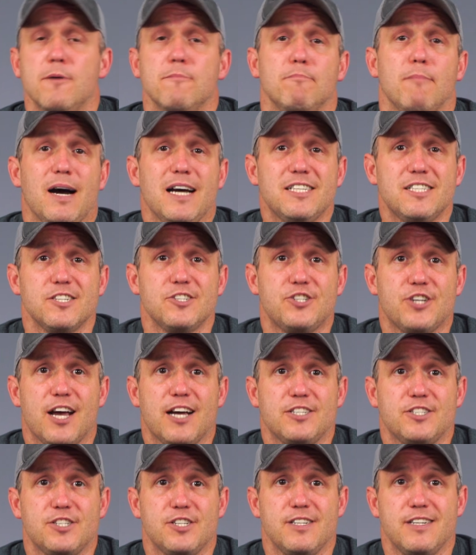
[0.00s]
My
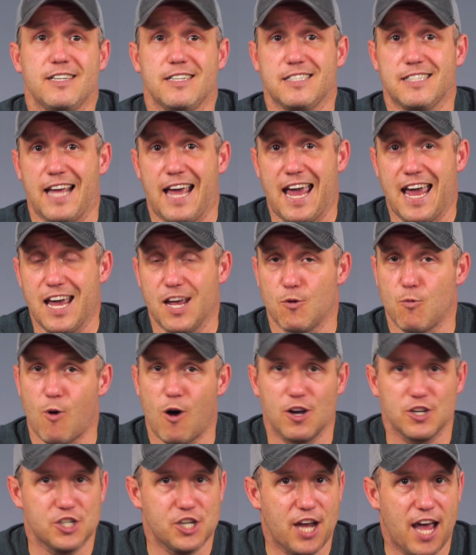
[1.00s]
suggestion is to hand
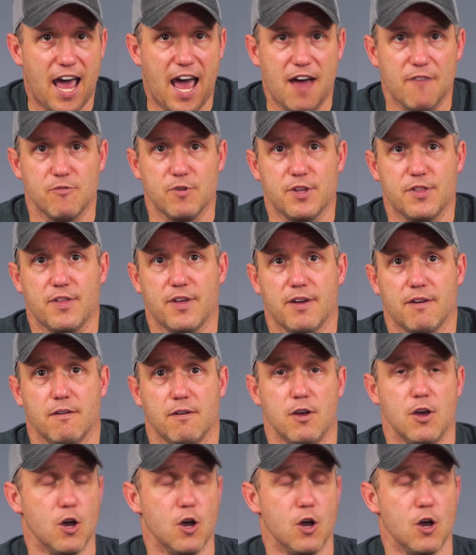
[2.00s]
wash everything.